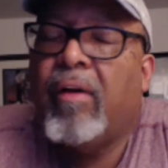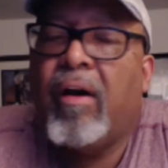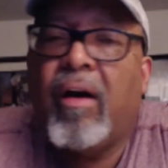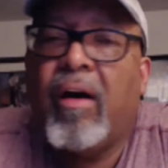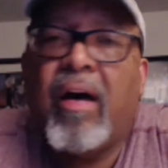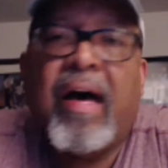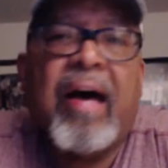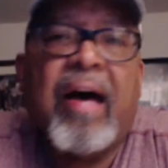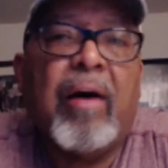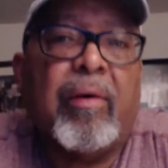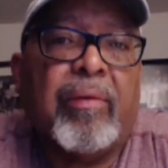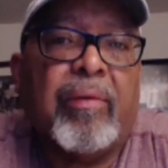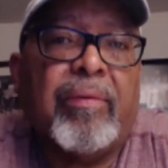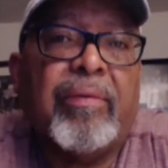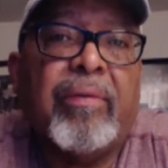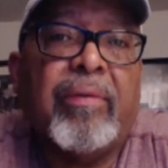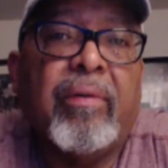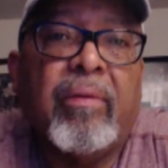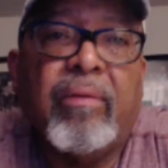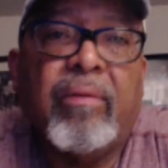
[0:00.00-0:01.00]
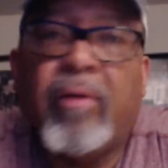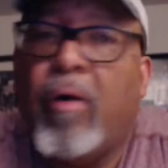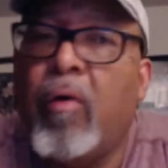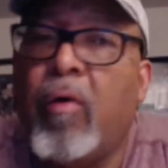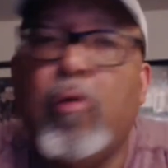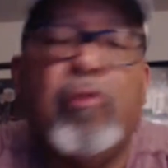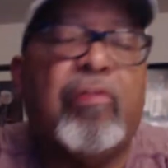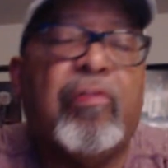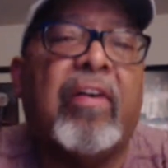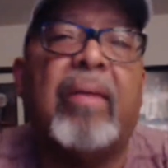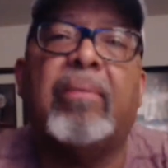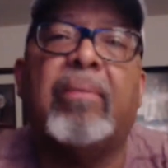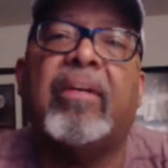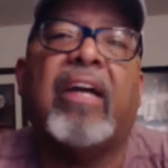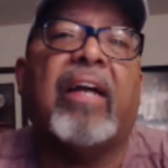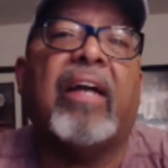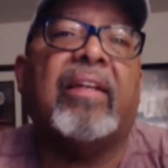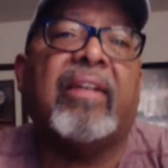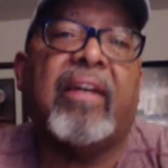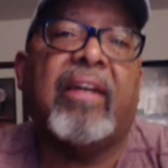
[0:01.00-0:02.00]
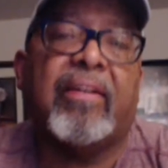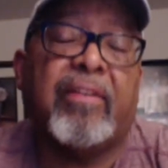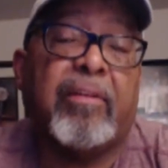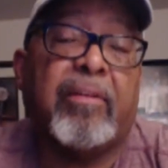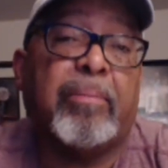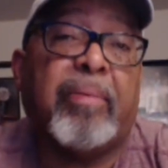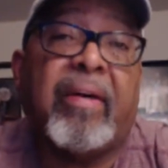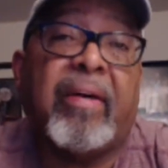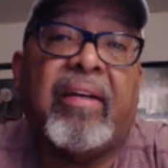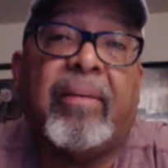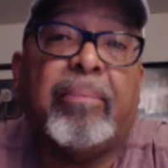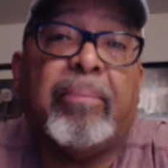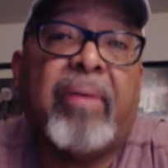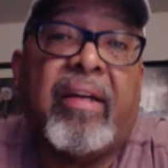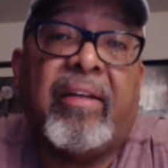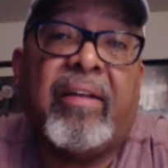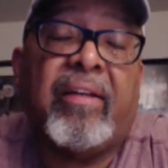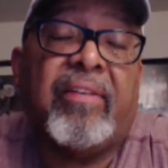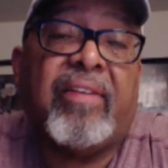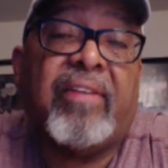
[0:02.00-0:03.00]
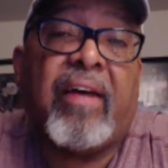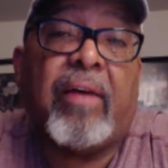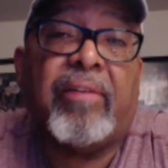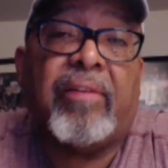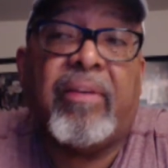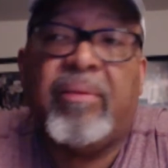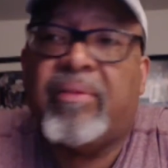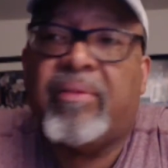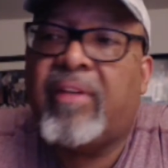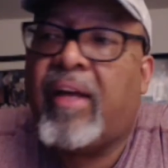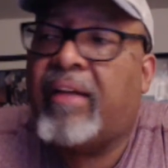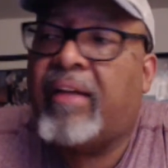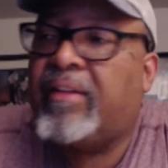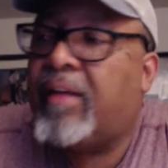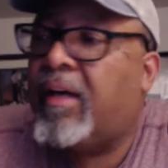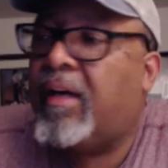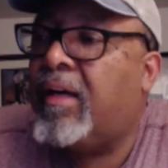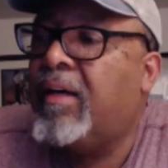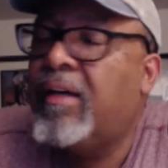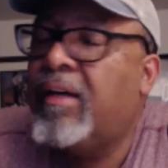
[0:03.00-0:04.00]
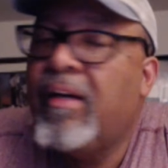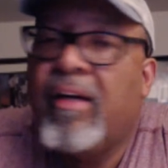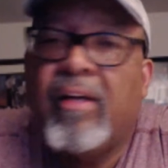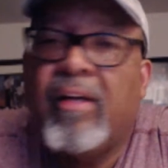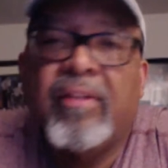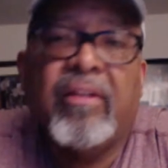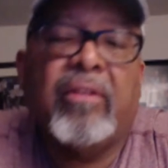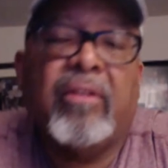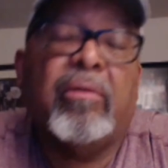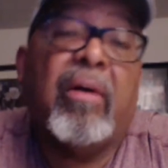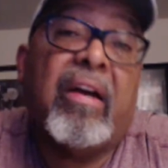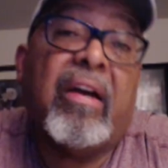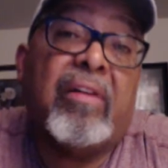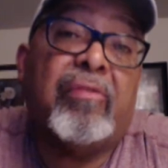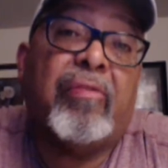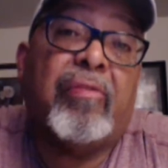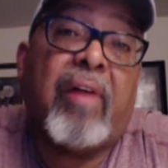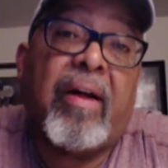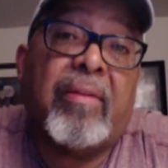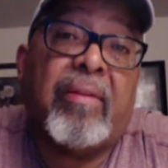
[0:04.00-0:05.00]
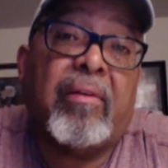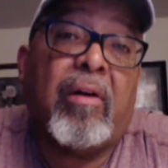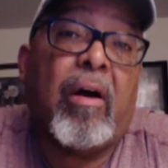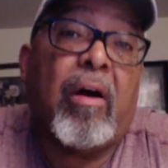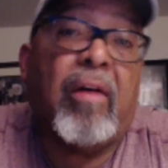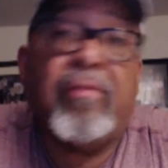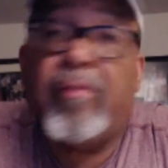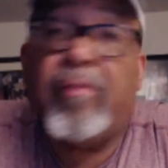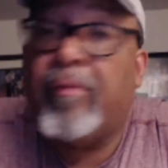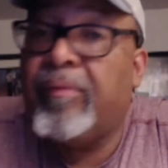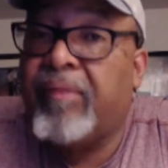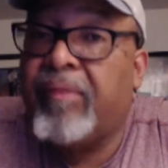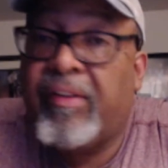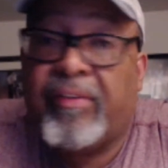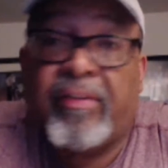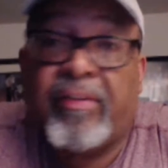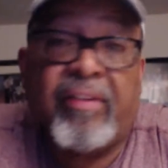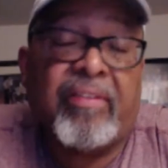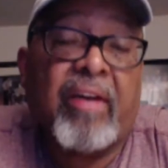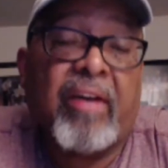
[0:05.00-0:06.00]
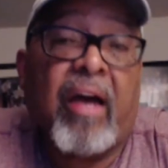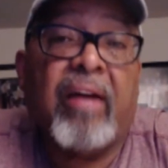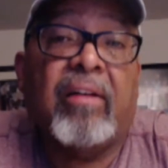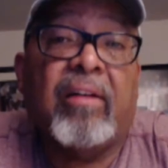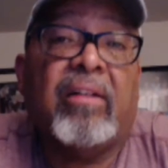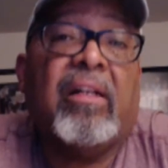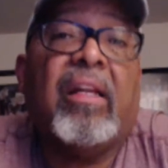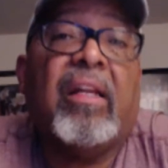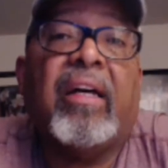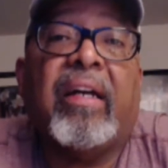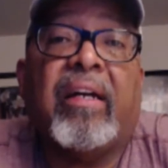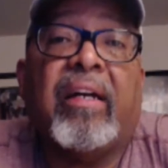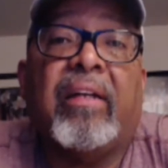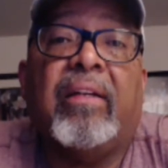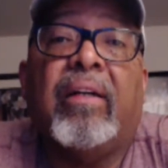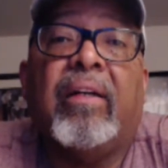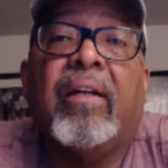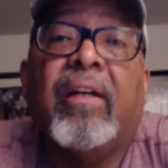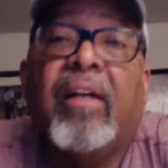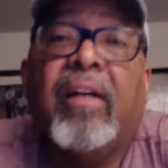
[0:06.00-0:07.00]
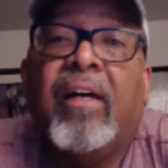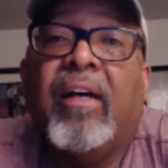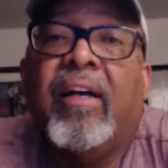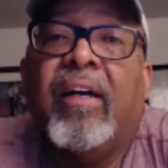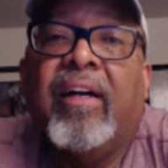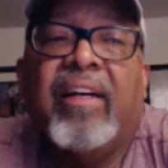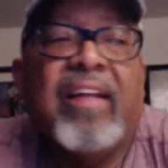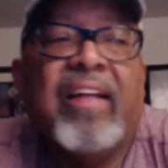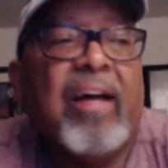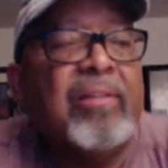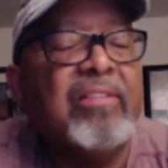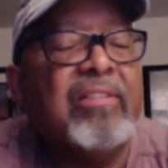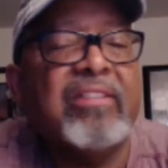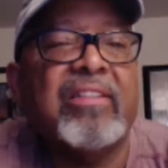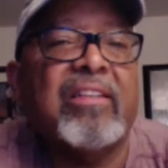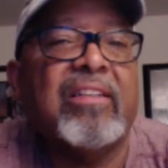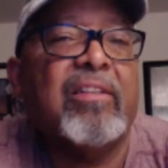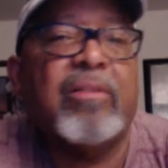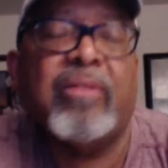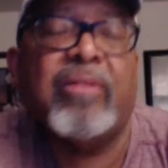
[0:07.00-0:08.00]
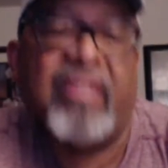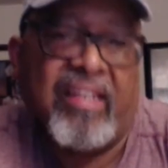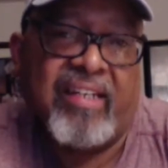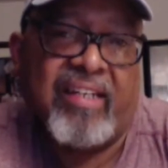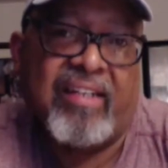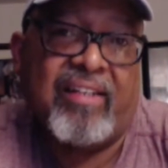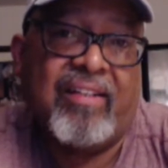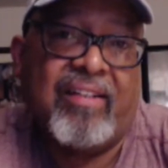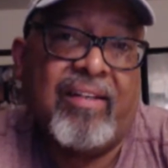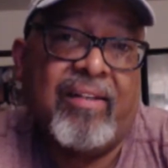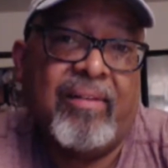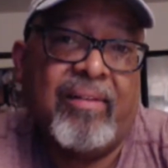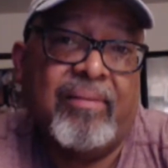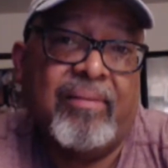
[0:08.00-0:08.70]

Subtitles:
house. The whole family got together to paint his house. He was like the grandfather of this entire clan. And I'm just a little kid.